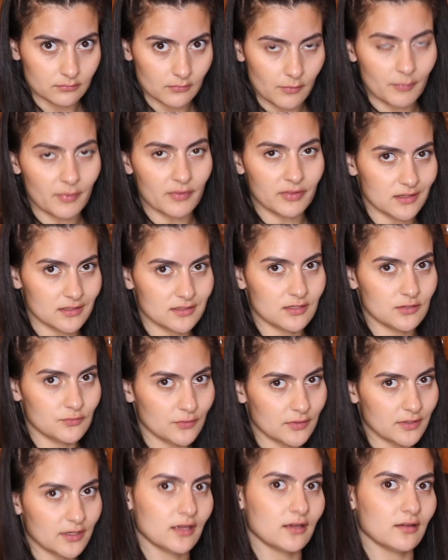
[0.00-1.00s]
but this is
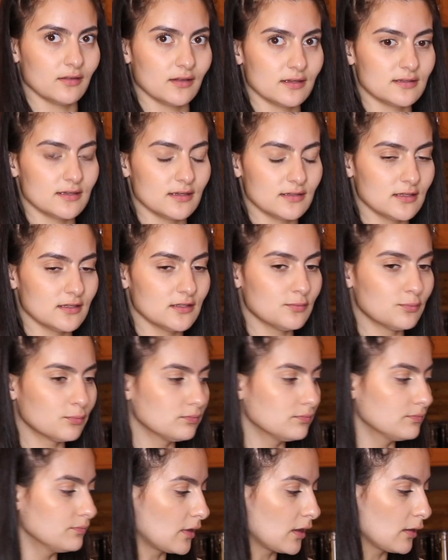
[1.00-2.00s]
ridiculous. This is
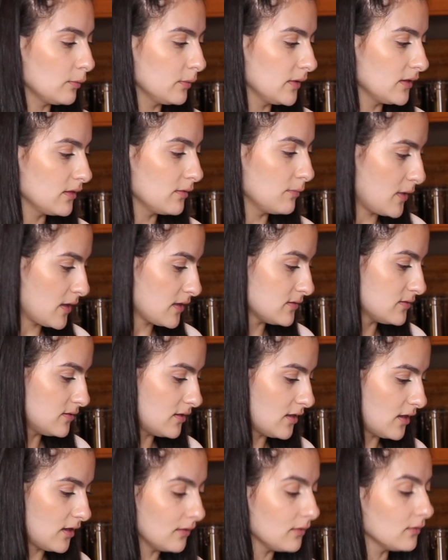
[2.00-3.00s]
probably the best
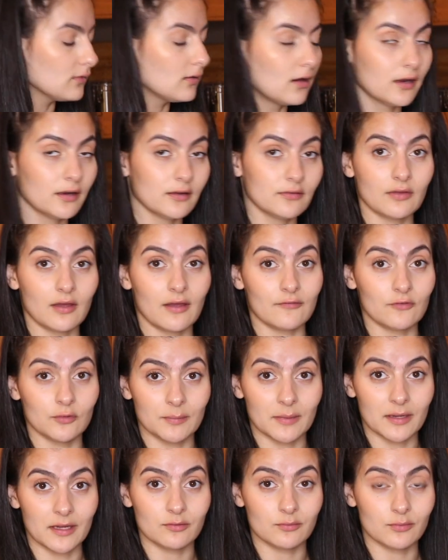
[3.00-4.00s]
thing I've ever
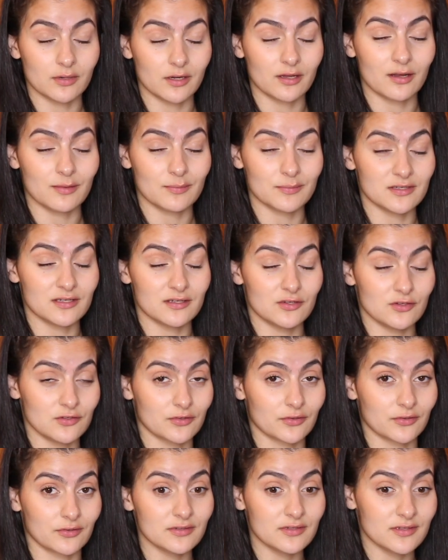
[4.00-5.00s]
made when it comes to
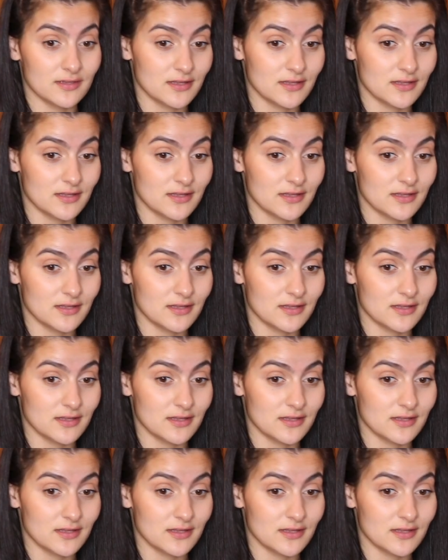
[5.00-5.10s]
desserts.